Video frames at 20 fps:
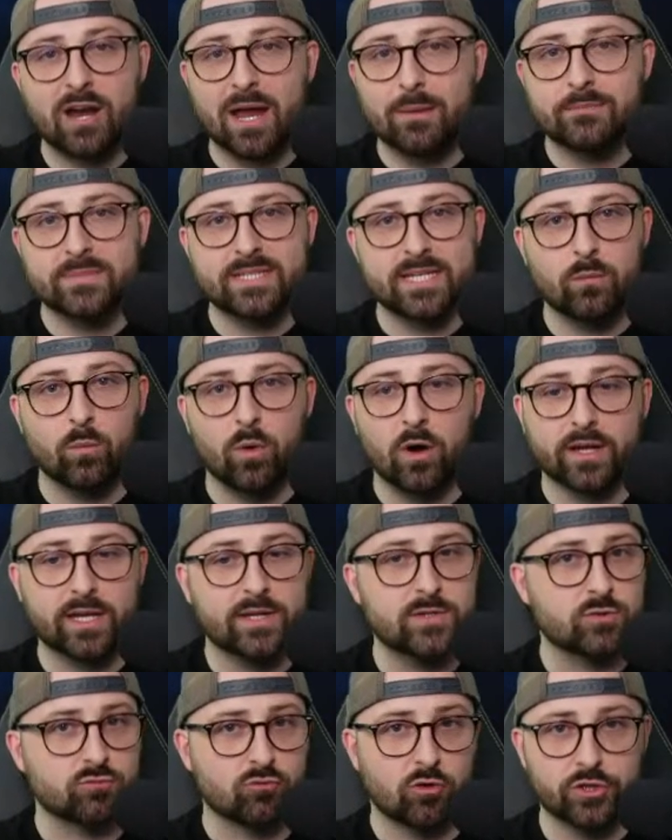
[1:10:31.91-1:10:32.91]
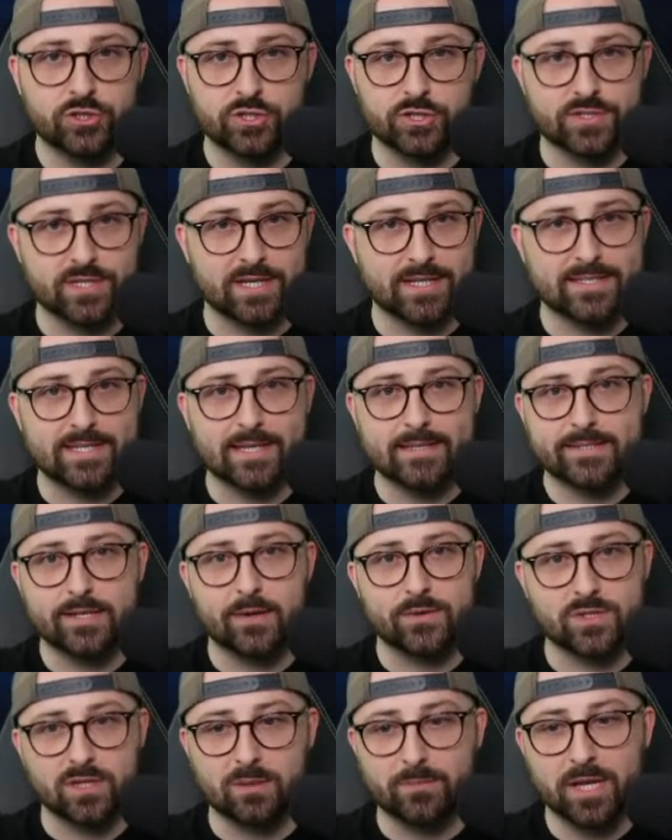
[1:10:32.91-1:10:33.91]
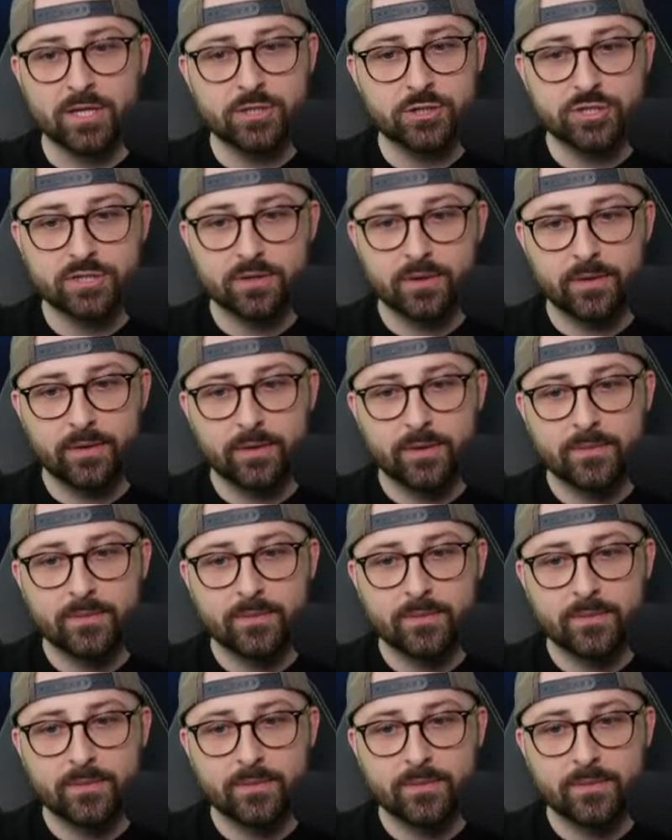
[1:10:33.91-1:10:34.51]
Ramsey, Watkins, Rodgers, and Asensio's on the bench?